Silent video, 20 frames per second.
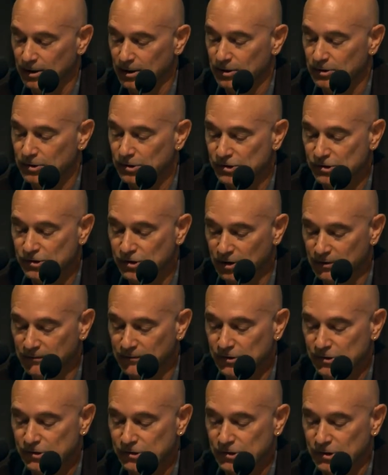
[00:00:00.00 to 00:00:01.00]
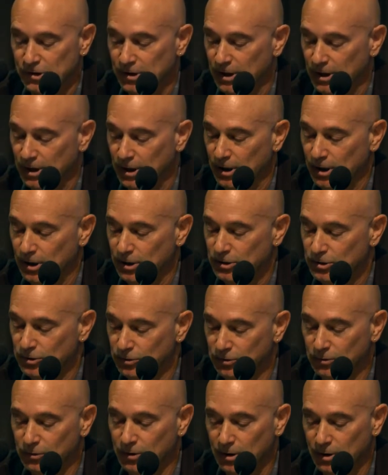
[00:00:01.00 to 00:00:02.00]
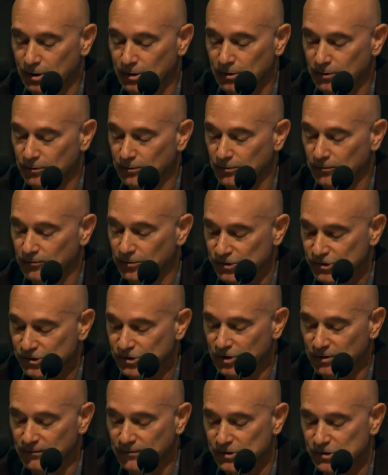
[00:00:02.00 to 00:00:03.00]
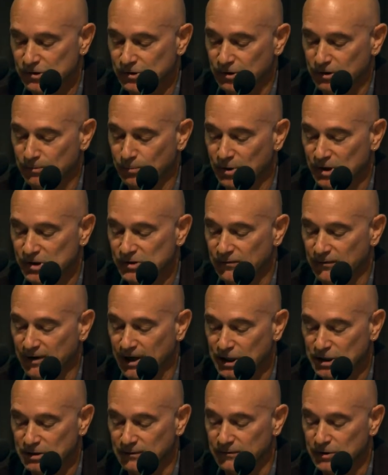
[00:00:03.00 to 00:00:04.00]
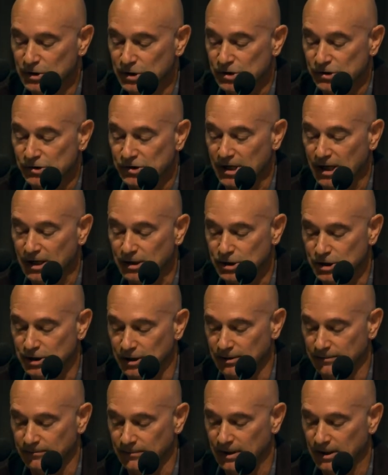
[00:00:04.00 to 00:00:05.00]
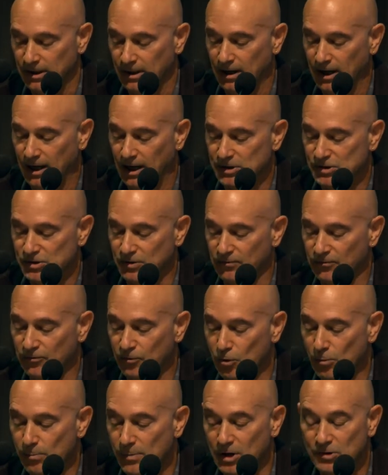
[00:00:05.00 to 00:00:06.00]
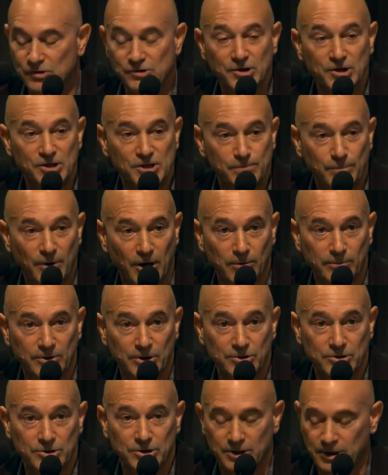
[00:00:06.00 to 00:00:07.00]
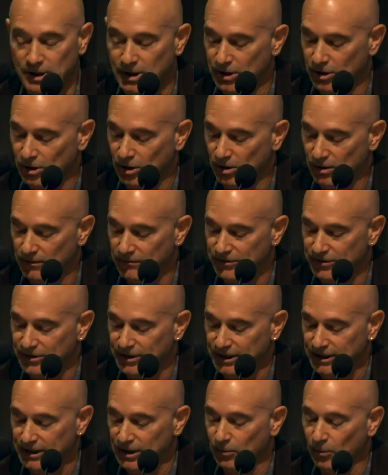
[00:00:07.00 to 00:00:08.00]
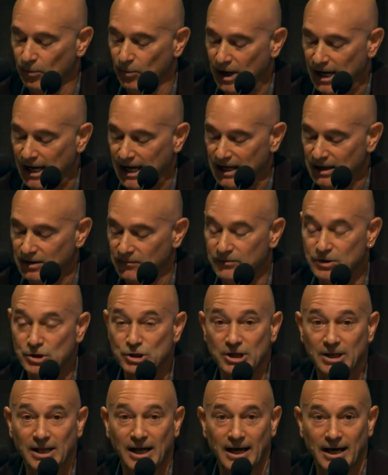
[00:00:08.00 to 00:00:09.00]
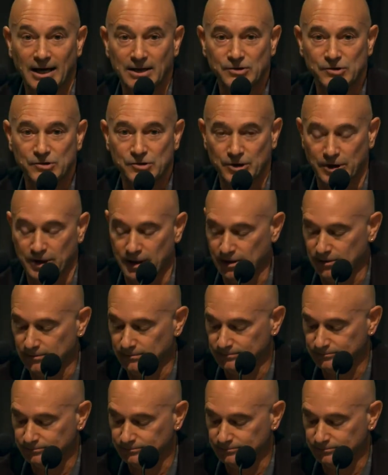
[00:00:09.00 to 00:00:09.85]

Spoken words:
for service to the preservation of Indigenous culture as the foremost exponent of the Raak visual art style.